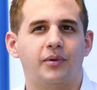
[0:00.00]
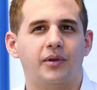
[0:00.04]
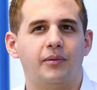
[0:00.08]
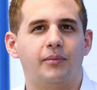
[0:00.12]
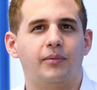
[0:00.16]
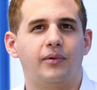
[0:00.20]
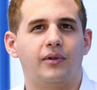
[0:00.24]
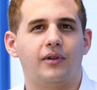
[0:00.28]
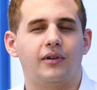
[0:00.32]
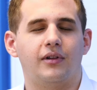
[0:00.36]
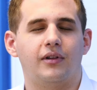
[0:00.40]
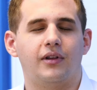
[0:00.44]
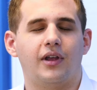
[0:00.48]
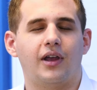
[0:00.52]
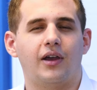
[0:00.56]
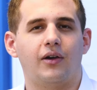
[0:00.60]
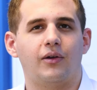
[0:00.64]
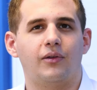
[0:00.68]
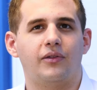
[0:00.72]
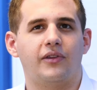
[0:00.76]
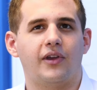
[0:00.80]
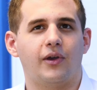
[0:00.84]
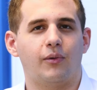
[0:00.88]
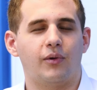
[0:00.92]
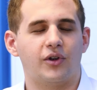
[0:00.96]
people
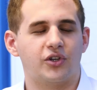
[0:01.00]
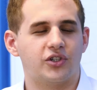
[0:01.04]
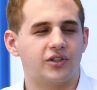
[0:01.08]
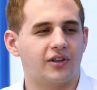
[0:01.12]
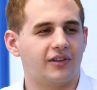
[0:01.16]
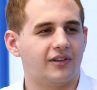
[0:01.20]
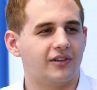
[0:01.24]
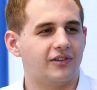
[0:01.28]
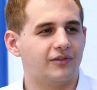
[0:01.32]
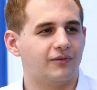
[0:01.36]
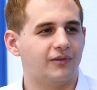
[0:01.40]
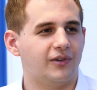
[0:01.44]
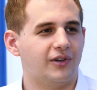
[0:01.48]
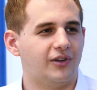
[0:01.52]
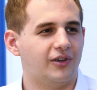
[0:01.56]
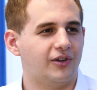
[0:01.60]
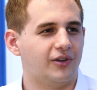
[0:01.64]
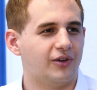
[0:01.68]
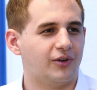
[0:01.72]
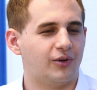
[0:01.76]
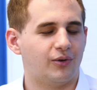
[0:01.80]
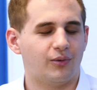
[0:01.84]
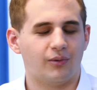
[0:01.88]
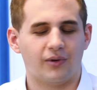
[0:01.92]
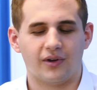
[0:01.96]
out there watching this
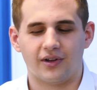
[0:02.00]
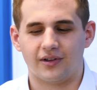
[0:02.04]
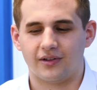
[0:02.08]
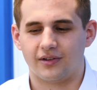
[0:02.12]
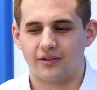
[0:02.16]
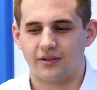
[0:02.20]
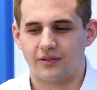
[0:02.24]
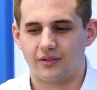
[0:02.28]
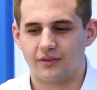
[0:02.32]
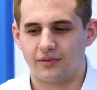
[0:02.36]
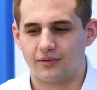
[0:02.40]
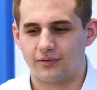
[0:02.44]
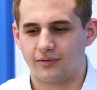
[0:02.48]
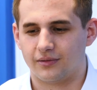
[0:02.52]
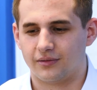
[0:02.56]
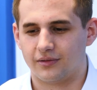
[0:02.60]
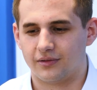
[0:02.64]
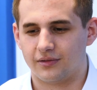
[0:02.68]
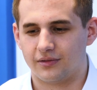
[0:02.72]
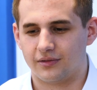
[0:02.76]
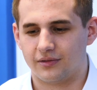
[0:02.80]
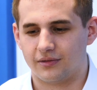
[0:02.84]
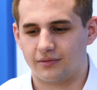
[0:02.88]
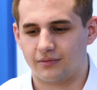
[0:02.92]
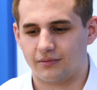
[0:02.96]
video who want to
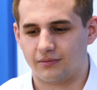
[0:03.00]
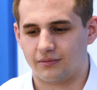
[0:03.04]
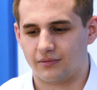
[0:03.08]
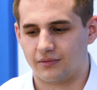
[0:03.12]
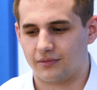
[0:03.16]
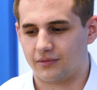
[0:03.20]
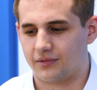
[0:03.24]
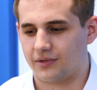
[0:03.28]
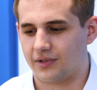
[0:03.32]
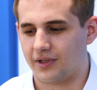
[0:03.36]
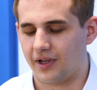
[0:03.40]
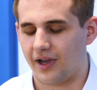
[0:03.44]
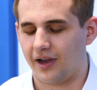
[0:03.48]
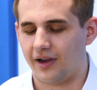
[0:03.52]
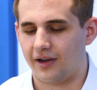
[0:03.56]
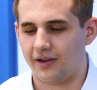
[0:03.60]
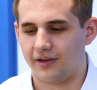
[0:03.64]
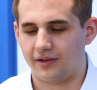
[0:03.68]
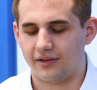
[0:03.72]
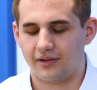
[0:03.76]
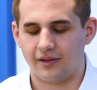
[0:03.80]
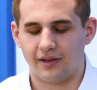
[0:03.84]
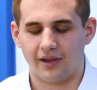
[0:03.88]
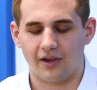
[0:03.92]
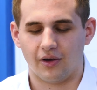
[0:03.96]

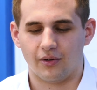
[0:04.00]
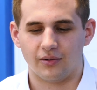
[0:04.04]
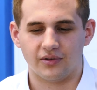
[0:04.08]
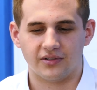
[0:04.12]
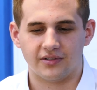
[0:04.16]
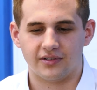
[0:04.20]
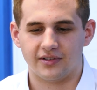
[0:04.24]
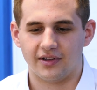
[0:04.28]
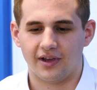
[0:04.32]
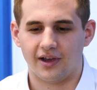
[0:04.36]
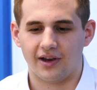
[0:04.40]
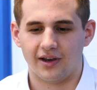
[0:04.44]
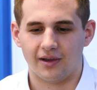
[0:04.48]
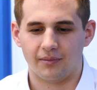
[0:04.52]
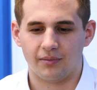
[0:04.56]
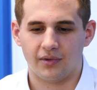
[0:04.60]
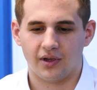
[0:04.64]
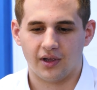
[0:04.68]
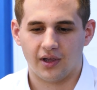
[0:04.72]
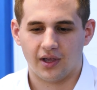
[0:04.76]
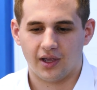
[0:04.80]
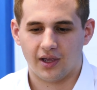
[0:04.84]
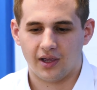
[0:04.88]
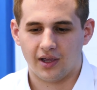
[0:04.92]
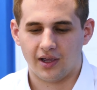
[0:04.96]
start their own startup.
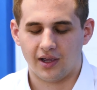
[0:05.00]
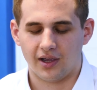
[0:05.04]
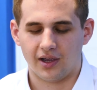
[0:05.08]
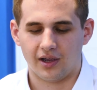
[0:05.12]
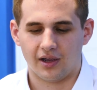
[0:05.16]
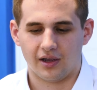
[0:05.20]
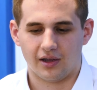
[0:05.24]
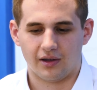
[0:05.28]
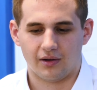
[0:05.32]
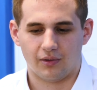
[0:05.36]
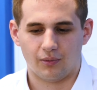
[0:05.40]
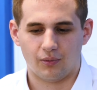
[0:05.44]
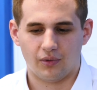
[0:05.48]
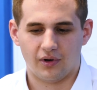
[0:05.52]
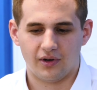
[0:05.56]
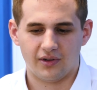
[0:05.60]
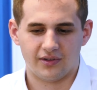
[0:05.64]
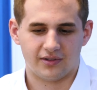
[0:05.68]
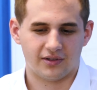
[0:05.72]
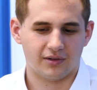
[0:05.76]
What is